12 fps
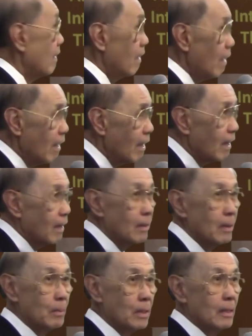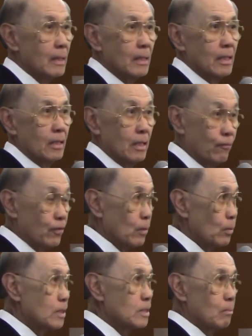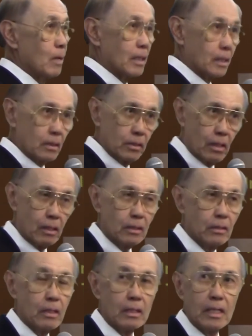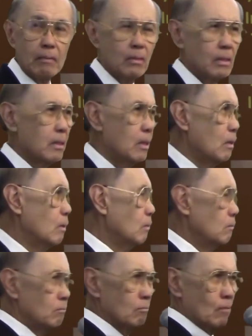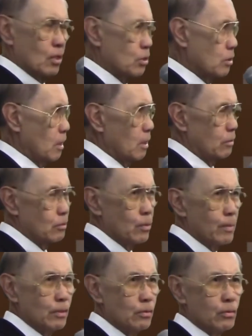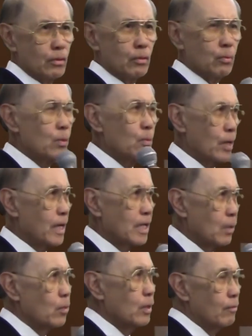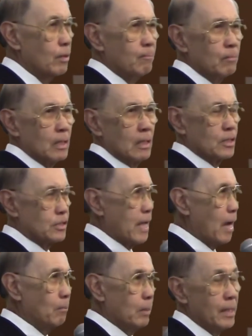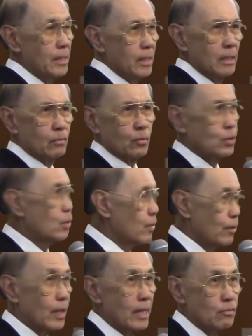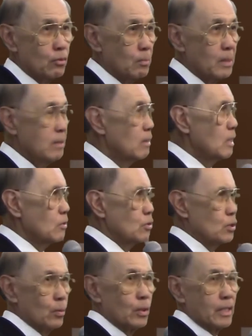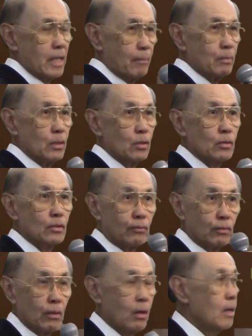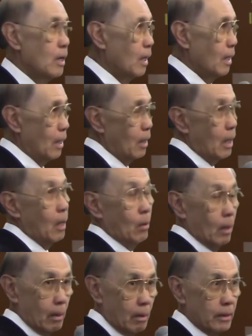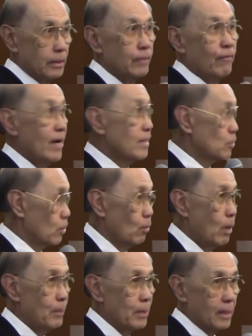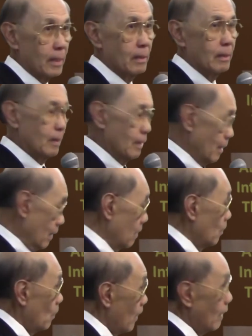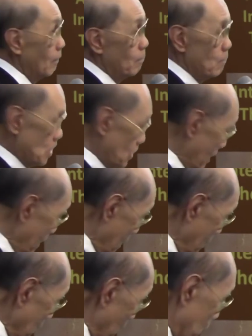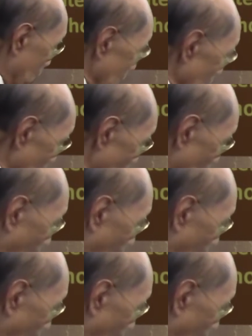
yeah, I mean, infinite wisdom, our good, our good, our government. You know, it's uh, uranium 233, we got to get rid of it. Let's downblend it, whatever the case may be, so it cannot be used for a, a, a, a device or a weapon again. Well, misthinking. You could certainly